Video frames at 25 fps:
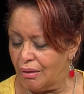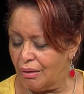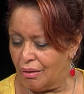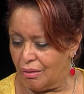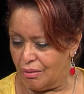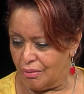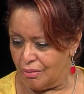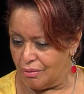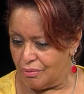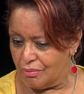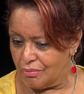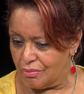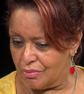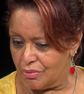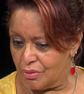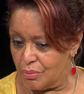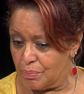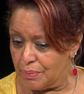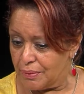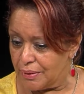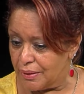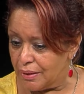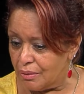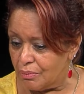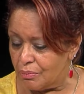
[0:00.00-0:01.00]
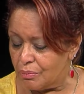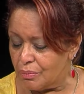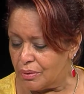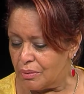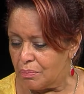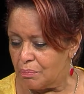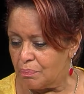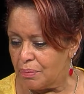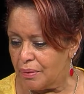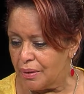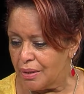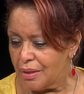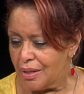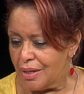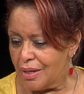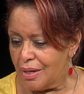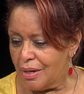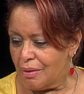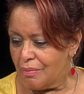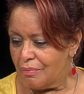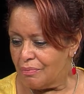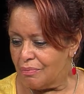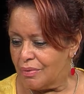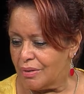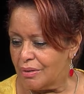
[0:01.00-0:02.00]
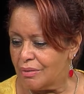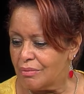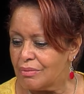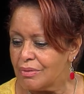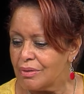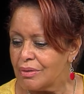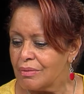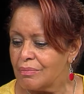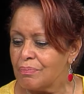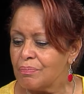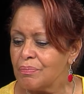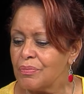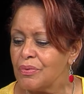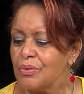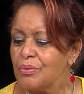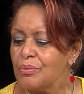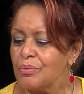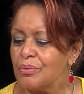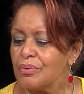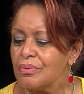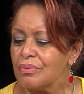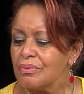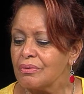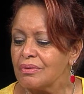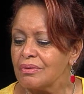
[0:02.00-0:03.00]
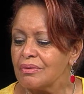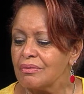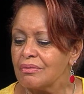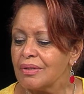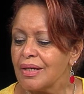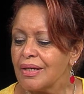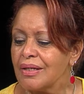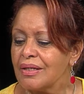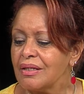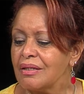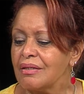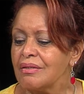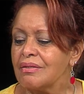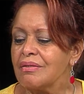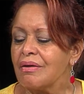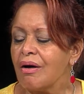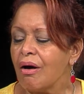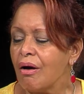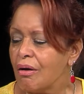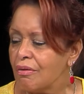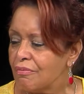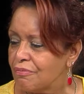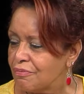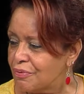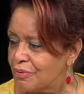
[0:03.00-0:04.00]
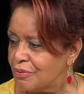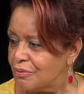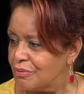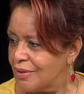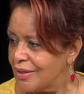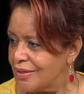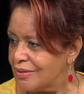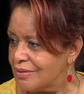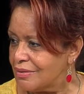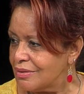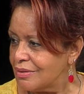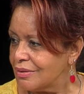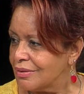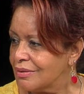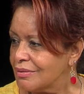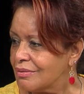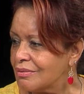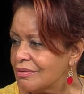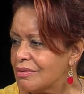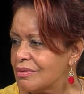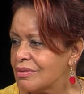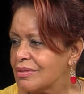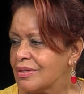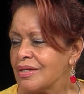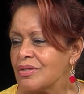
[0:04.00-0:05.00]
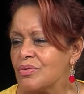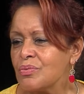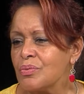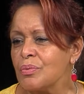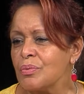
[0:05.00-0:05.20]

uh, to begin with, but you were taking time for granted because that's